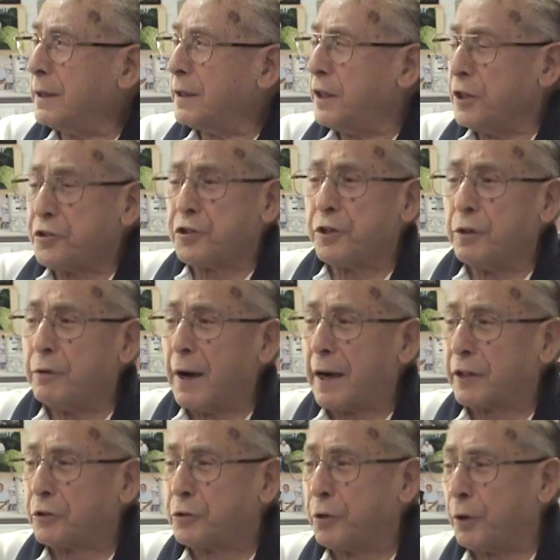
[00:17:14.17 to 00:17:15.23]
Kitchener
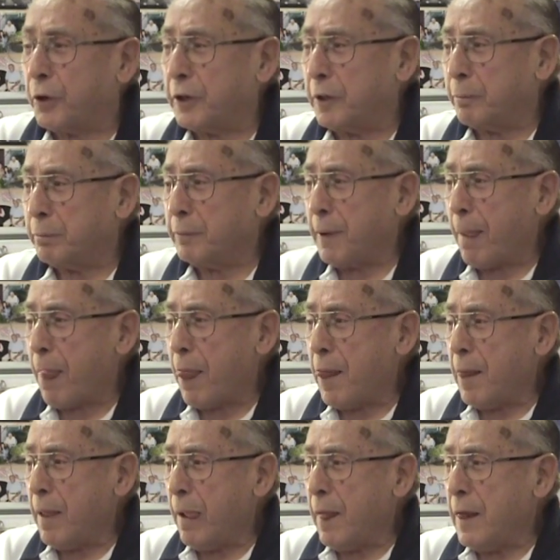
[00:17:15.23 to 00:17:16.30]
Auditorium,
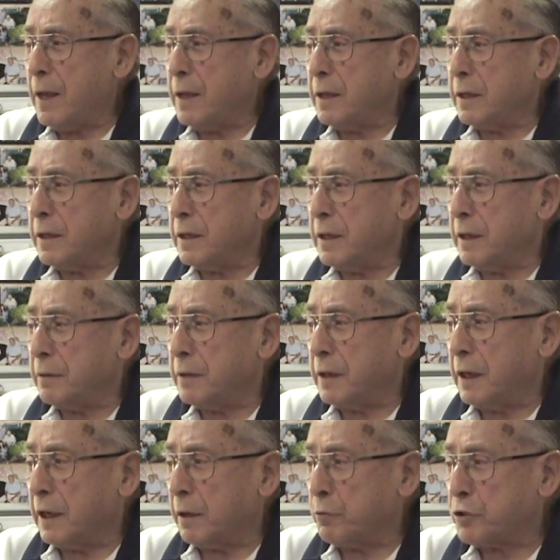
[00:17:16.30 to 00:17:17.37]

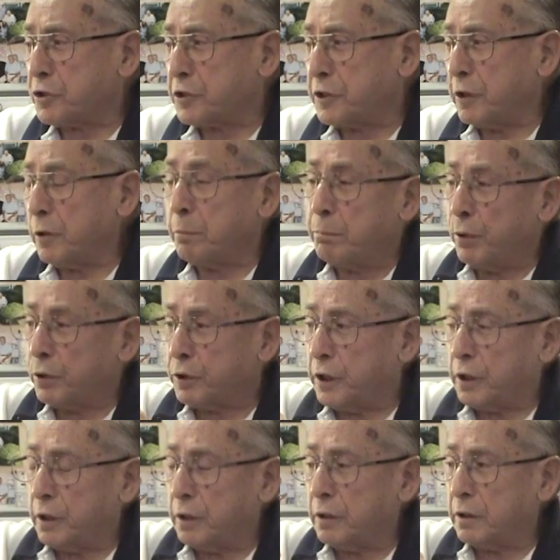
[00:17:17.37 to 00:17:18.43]
I was still
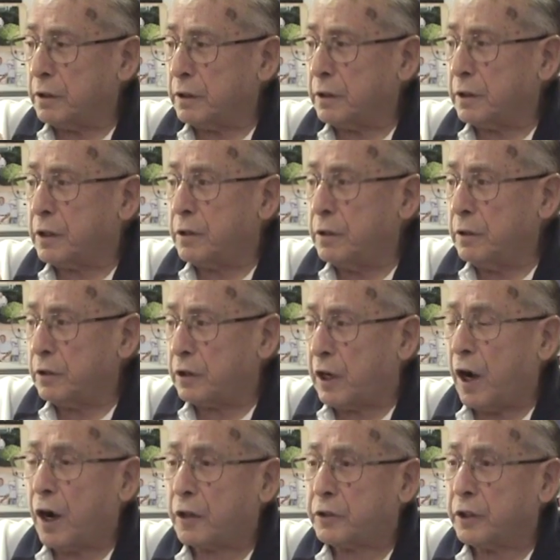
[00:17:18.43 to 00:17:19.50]
booking
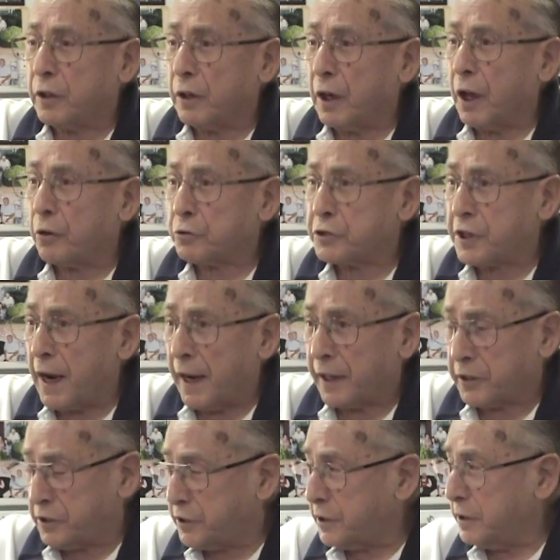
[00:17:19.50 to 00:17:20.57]
cocktail lounge
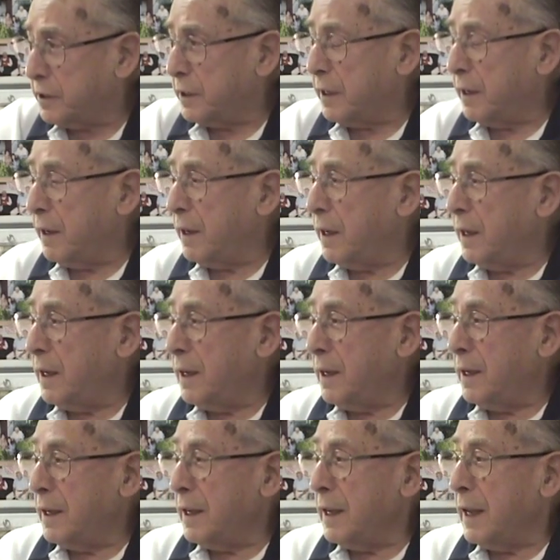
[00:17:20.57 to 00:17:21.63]
acts.
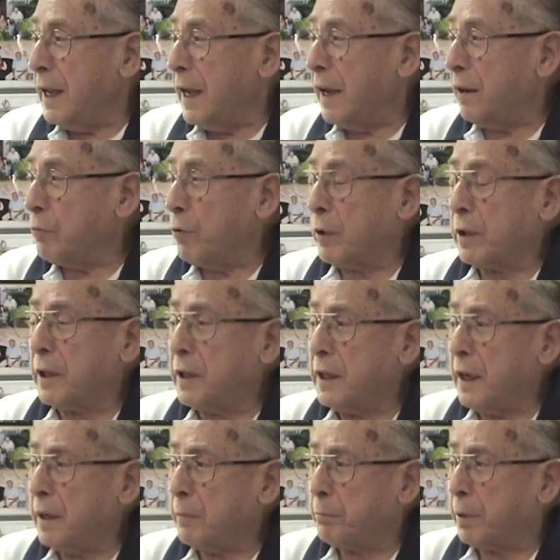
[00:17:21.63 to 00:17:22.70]
And one of
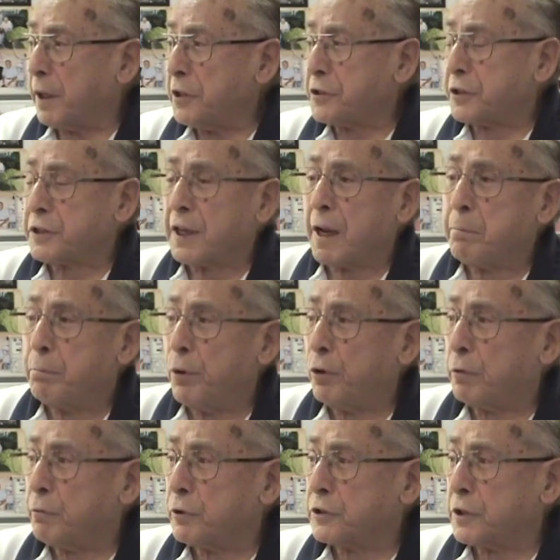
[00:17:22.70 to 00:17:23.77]
the places I
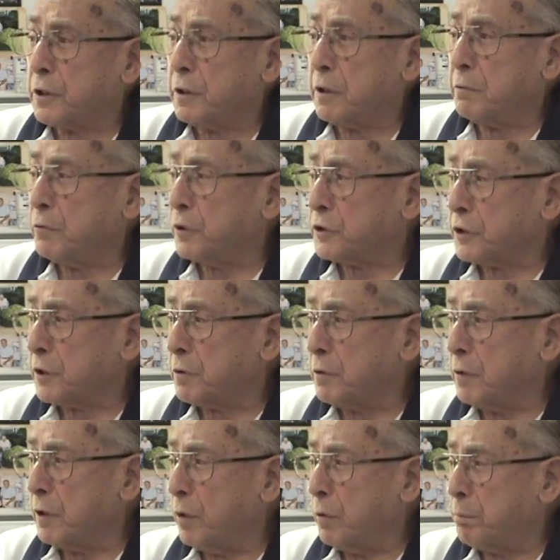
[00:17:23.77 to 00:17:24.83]
booked was a
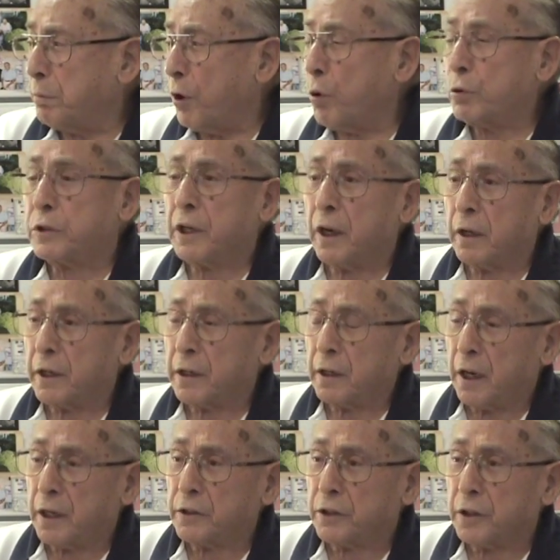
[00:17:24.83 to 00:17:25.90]
hotel in
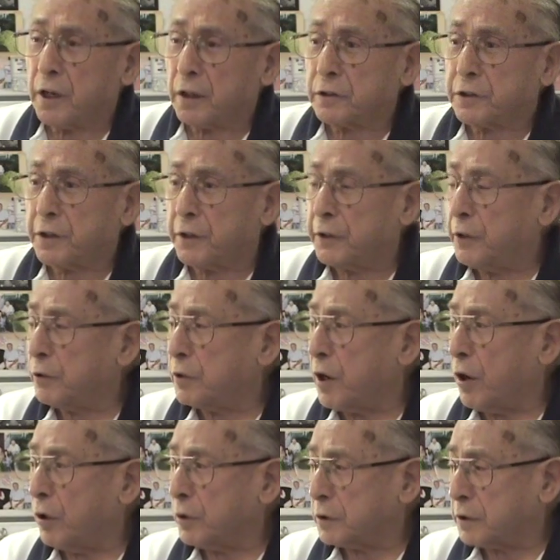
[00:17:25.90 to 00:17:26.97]
London, Ontario,
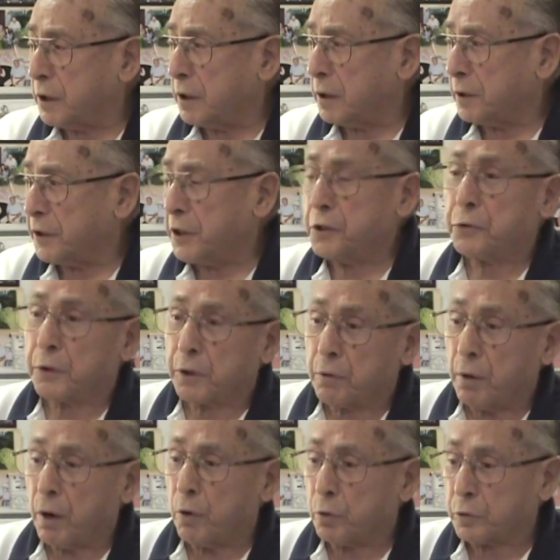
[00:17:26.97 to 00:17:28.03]
called the
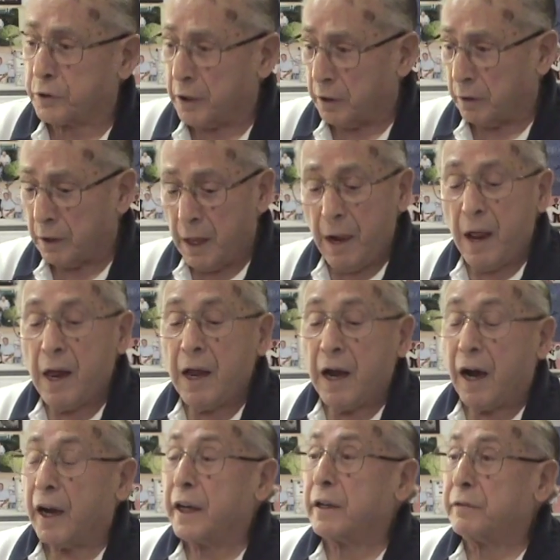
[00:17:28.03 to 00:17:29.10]
Iroquois Hotel.
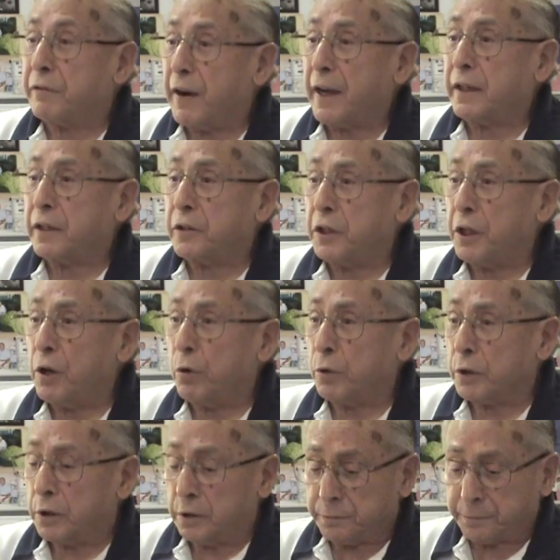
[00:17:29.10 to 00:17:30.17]
I invited the
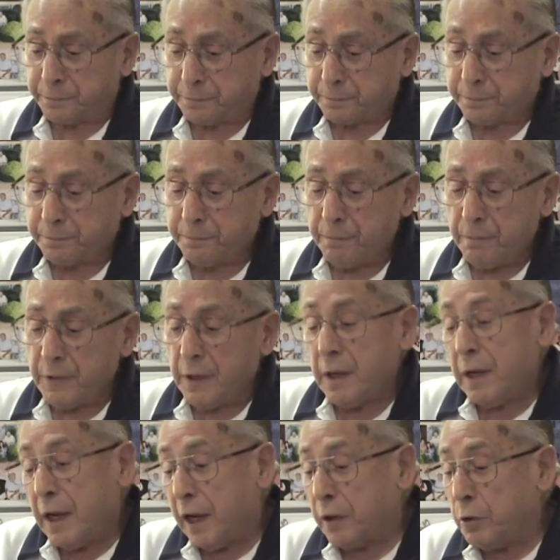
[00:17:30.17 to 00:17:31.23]
owner
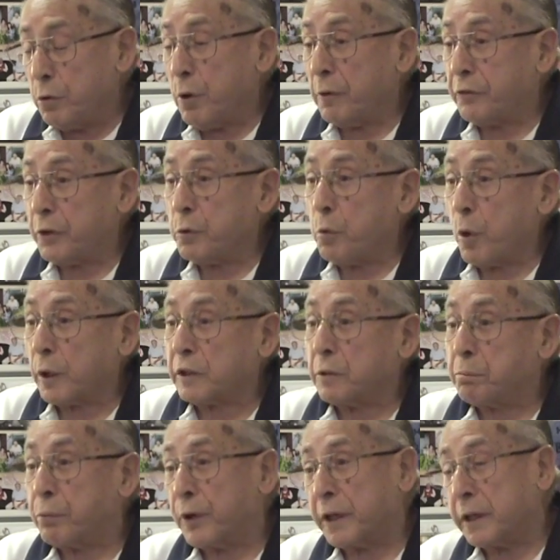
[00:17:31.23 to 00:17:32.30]
and whoever he wanted to
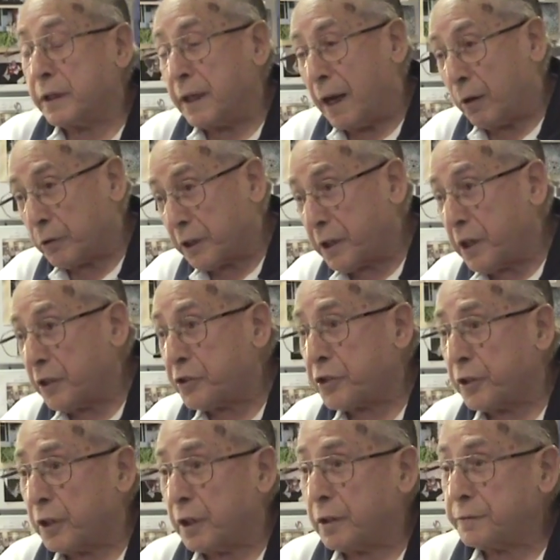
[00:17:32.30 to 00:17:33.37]
bring down to
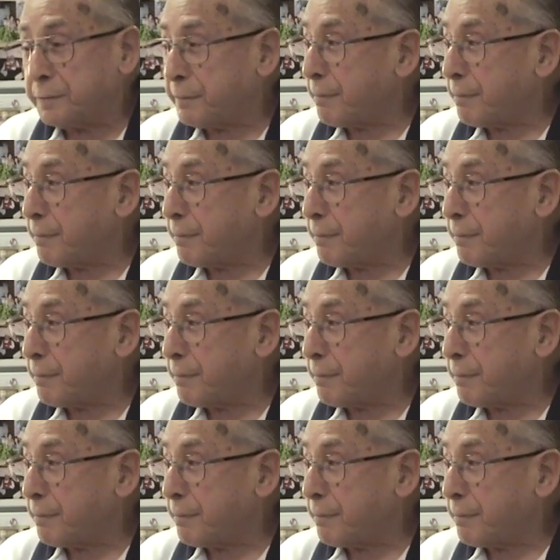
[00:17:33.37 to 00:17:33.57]
Kitchener.